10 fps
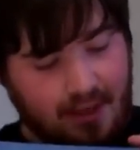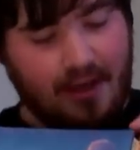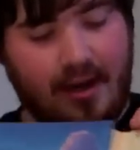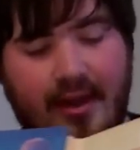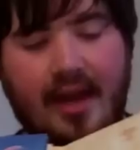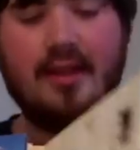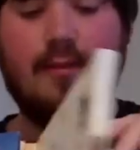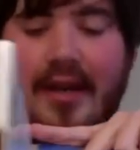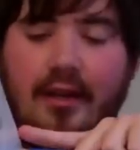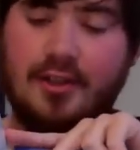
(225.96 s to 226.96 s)
And then in the
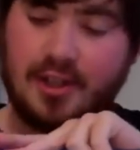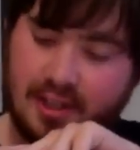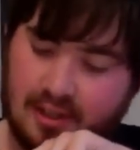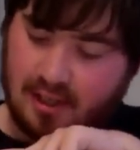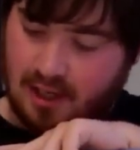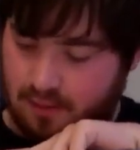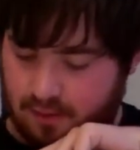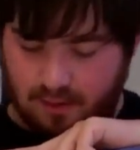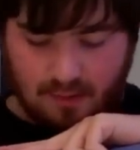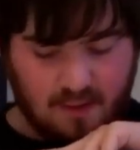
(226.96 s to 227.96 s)
middle, just, you
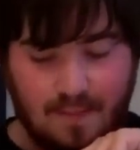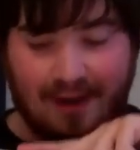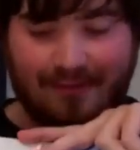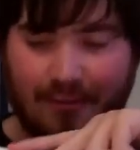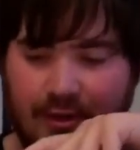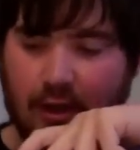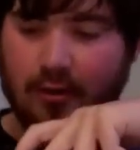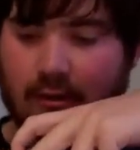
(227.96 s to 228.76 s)
know, some nice background shots.